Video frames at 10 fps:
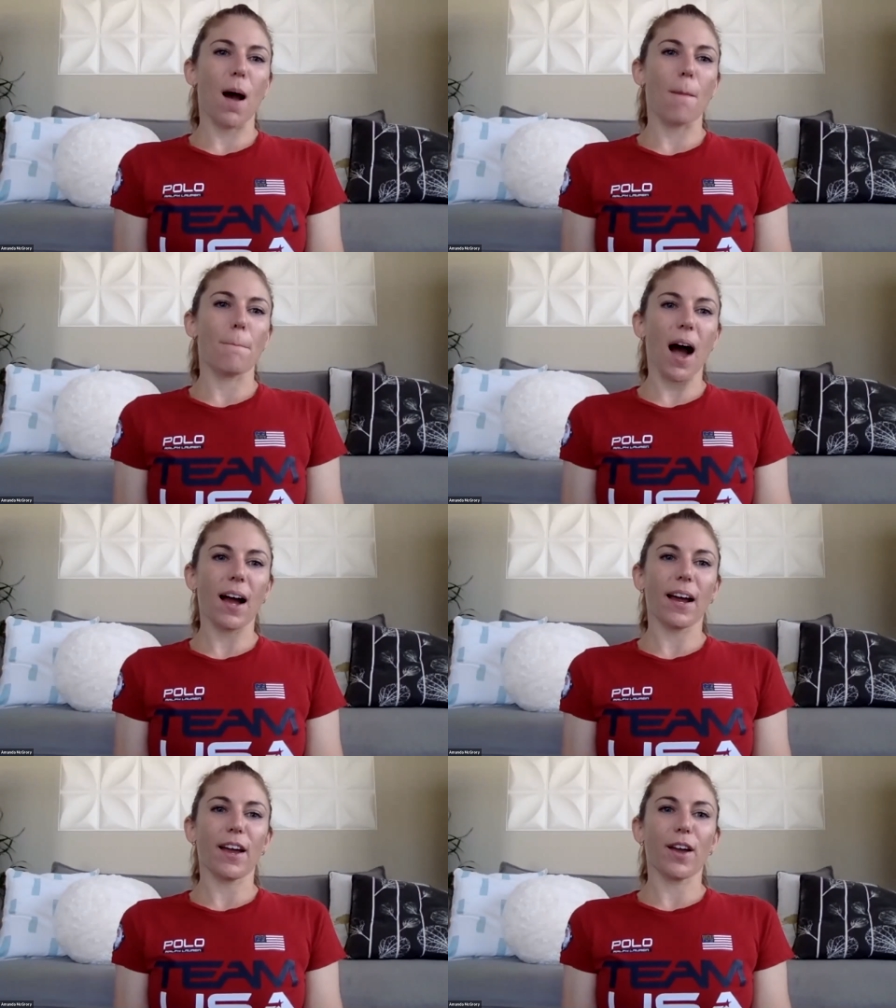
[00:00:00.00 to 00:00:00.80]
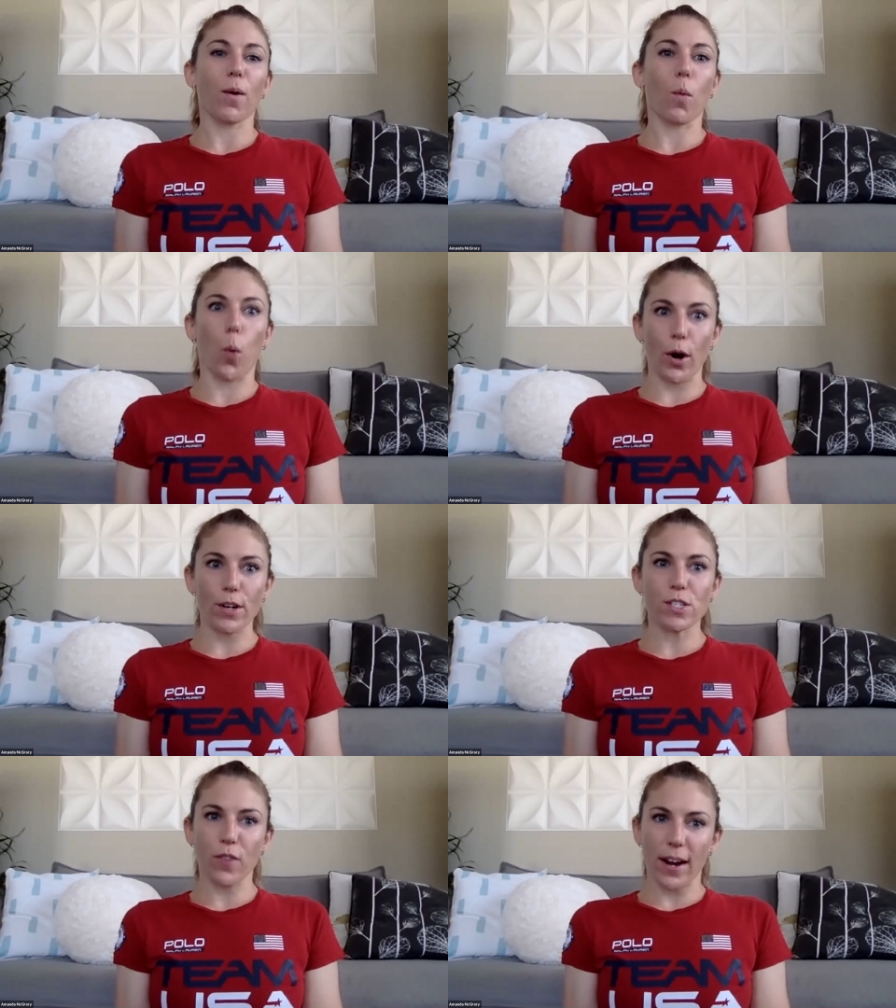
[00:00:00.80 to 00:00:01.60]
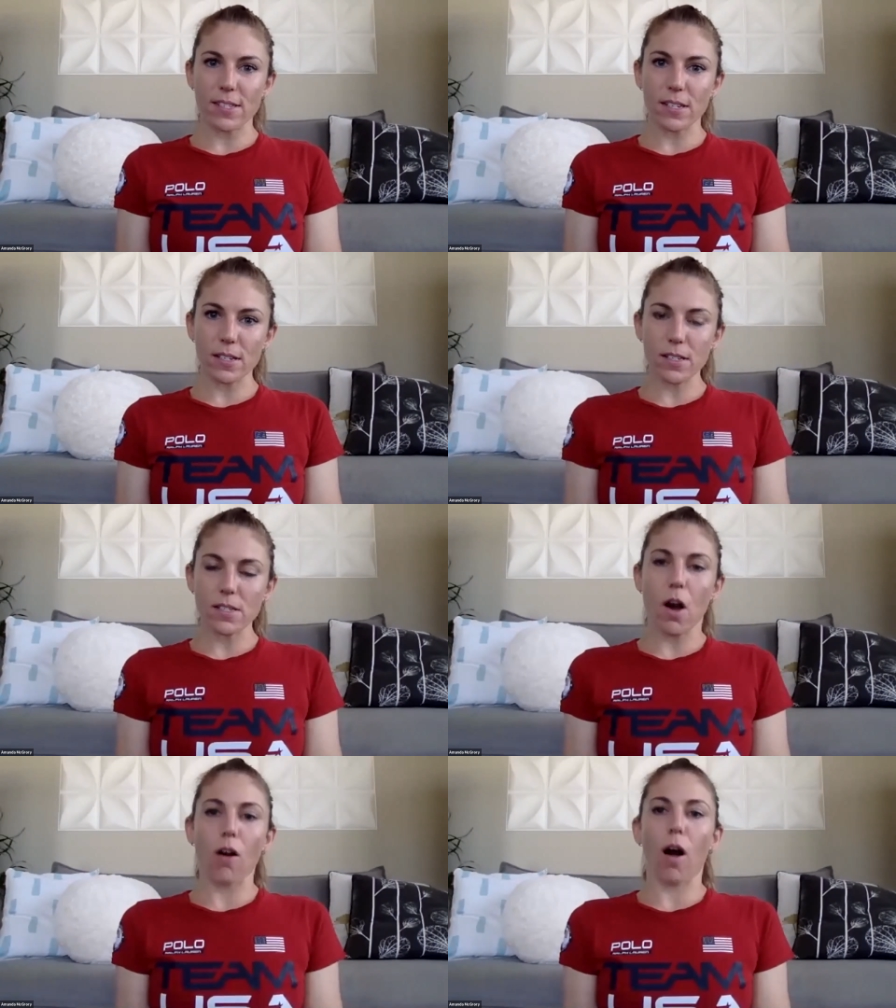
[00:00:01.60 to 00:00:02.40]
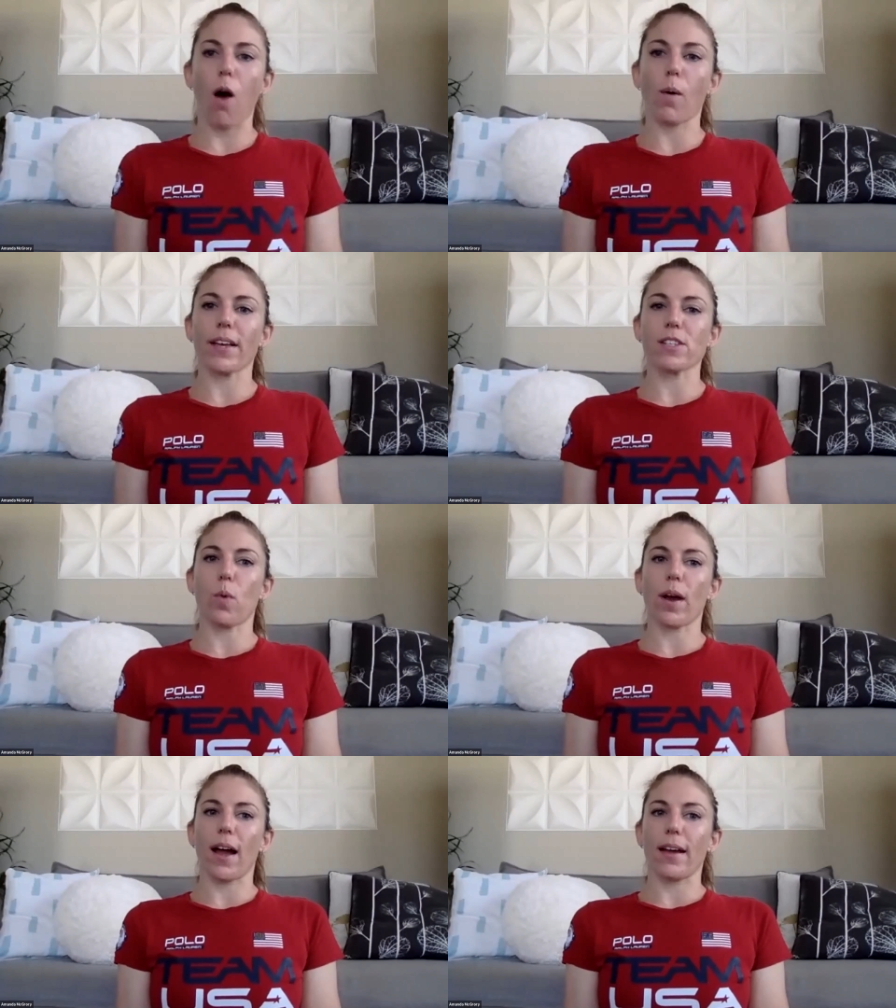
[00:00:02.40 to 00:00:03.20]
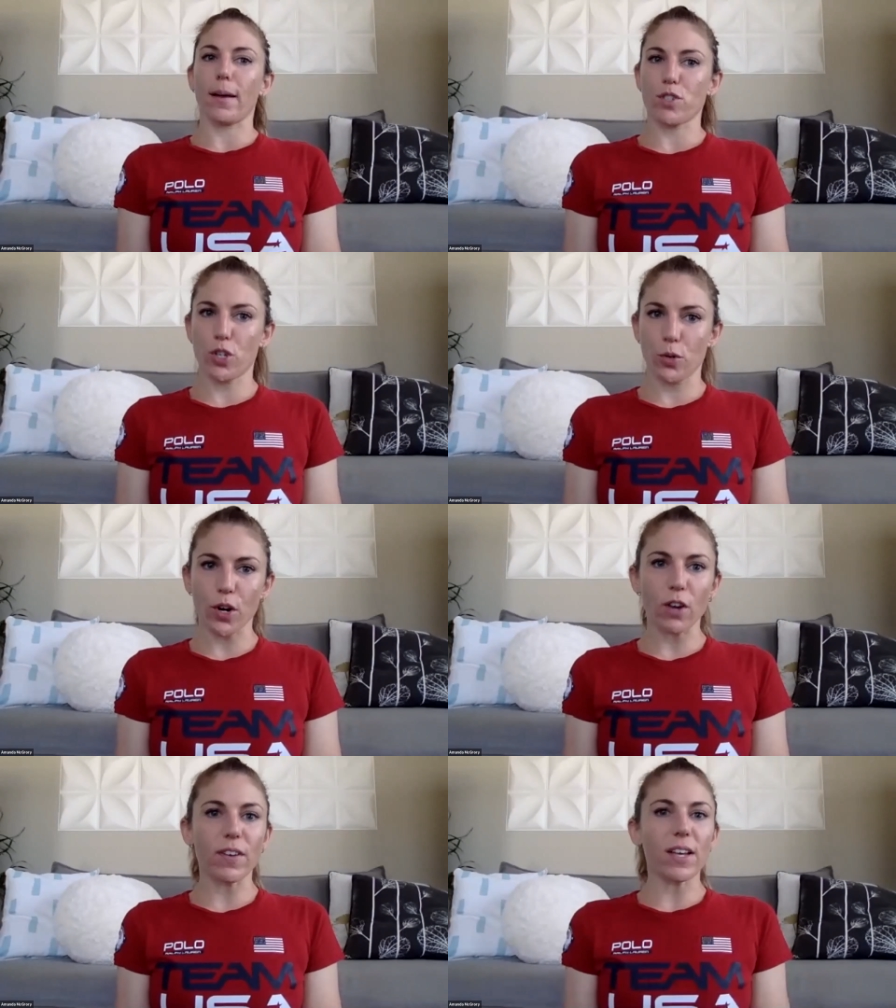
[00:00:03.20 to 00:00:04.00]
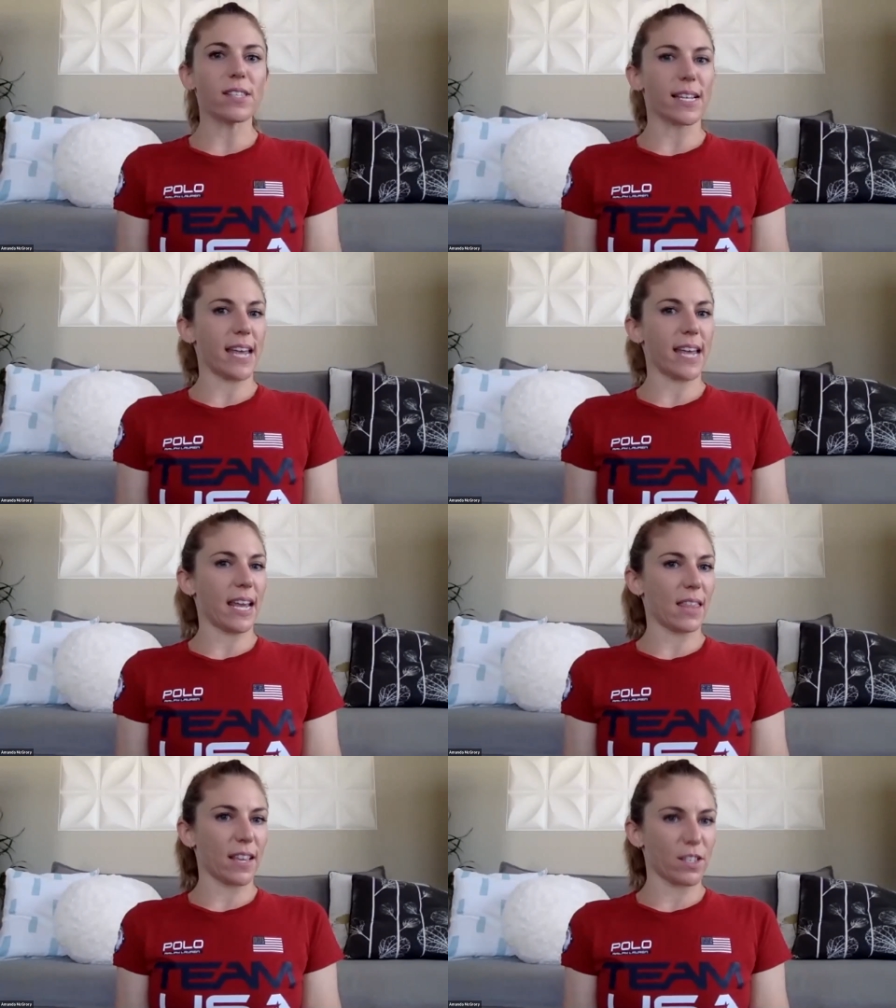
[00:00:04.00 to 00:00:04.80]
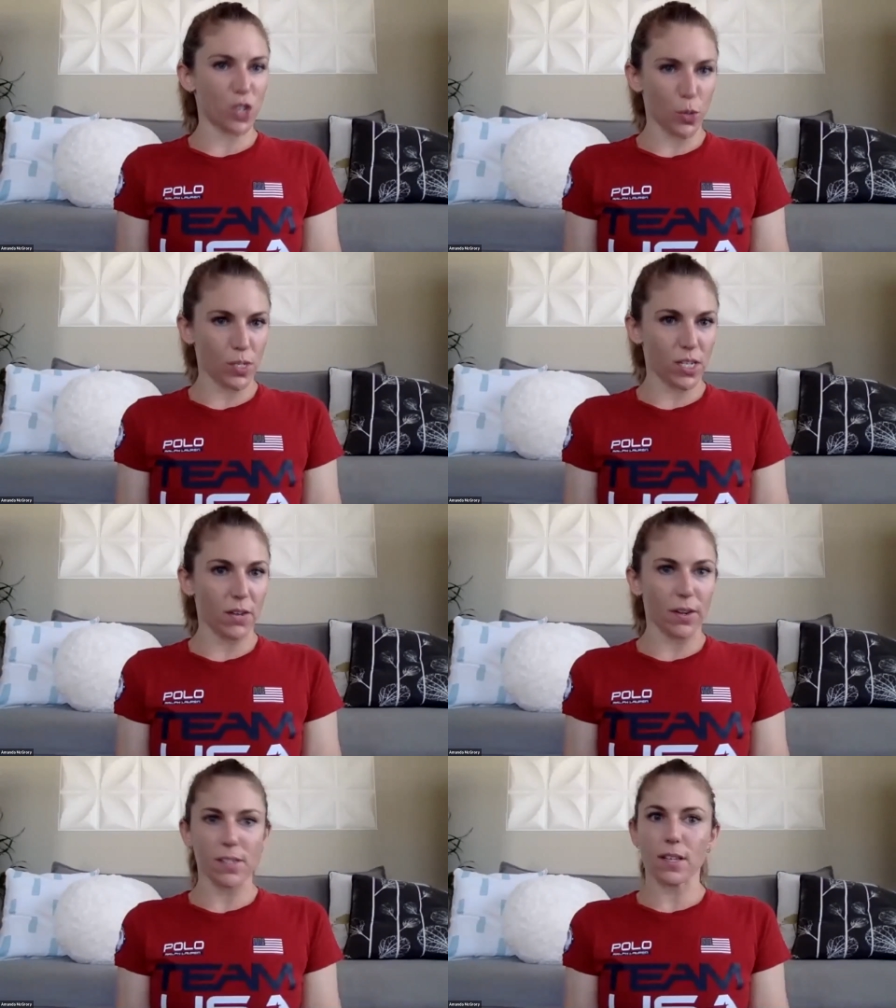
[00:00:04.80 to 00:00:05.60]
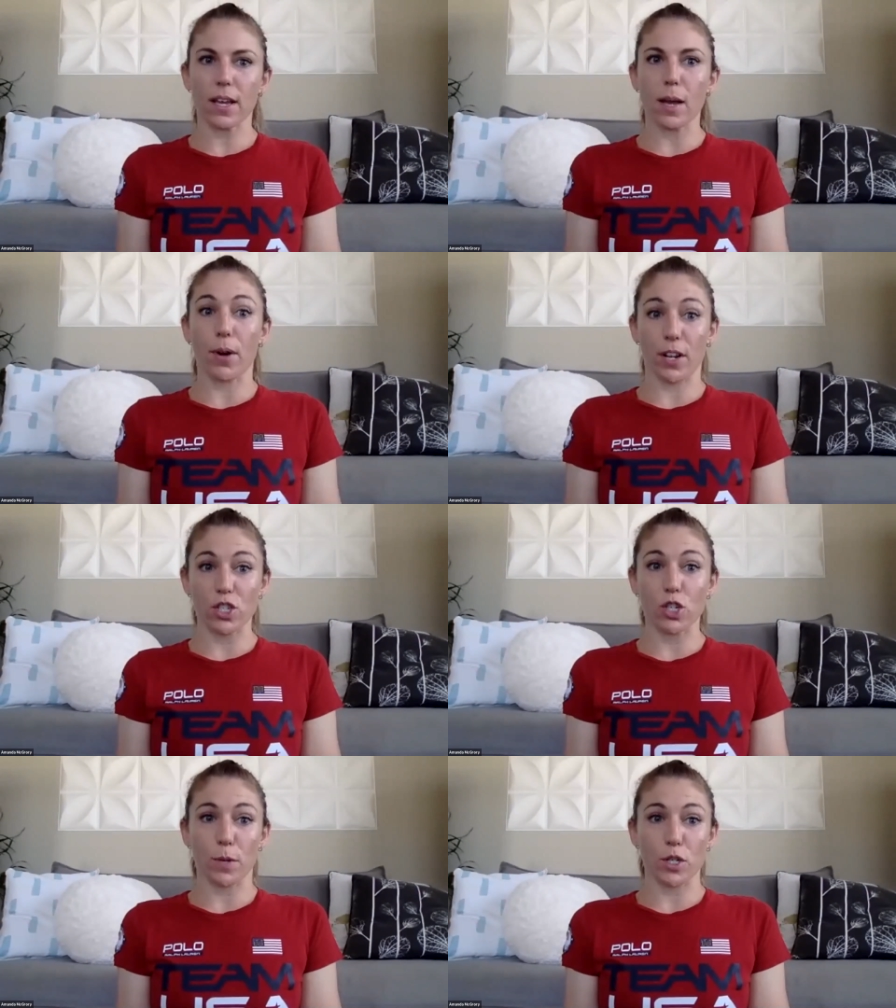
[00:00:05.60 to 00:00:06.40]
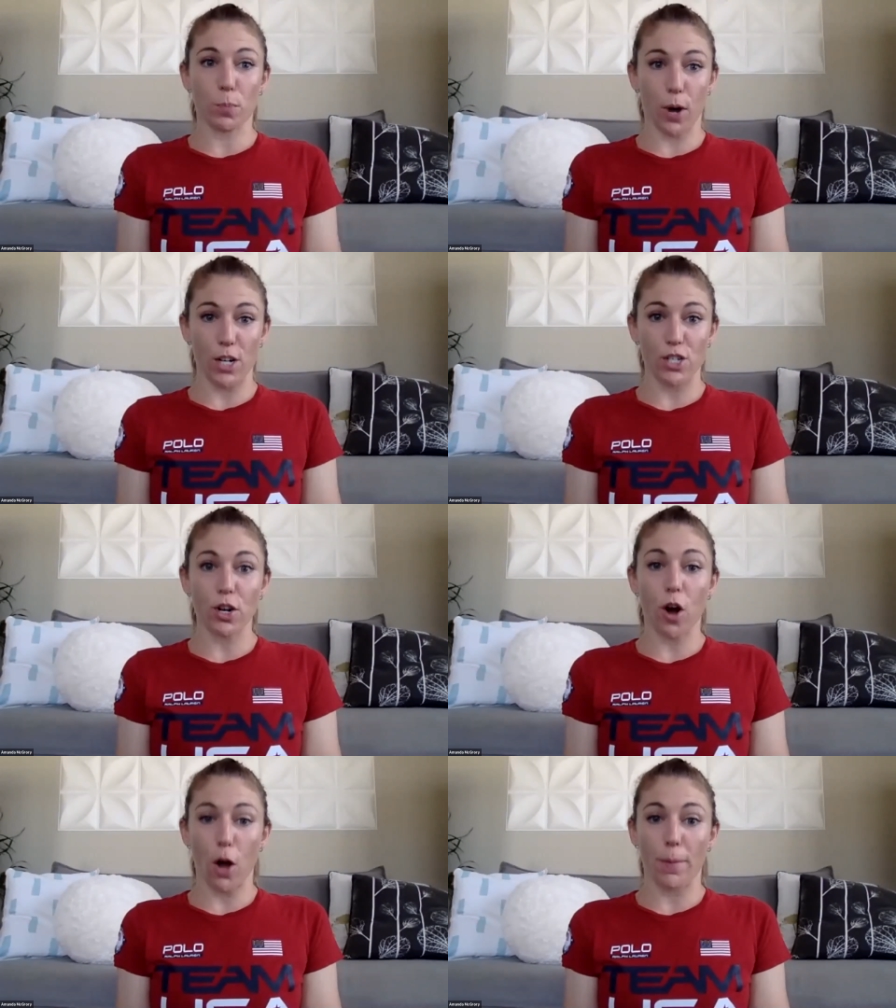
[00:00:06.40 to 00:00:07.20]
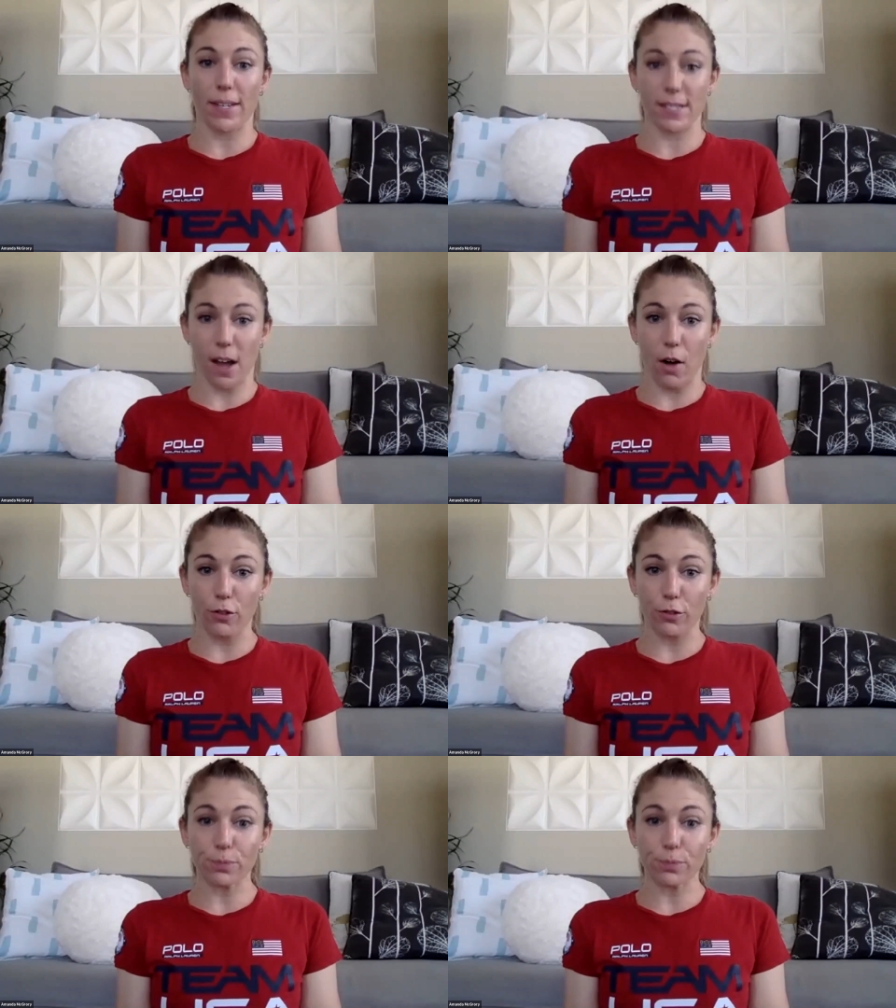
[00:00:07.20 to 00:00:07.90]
My worst races are always when I am too nervous and taking things too seriously and putting too much pressure on myself.